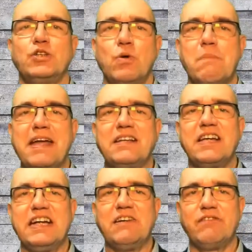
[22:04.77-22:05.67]
to make
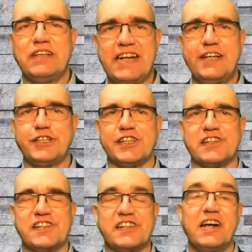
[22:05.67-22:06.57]
the
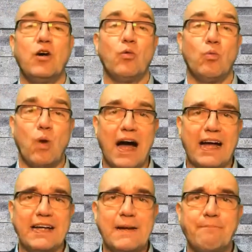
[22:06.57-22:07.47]
invitations.
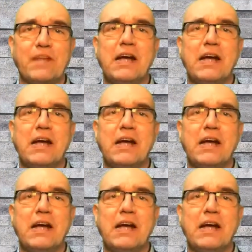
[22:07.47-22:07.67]
Why?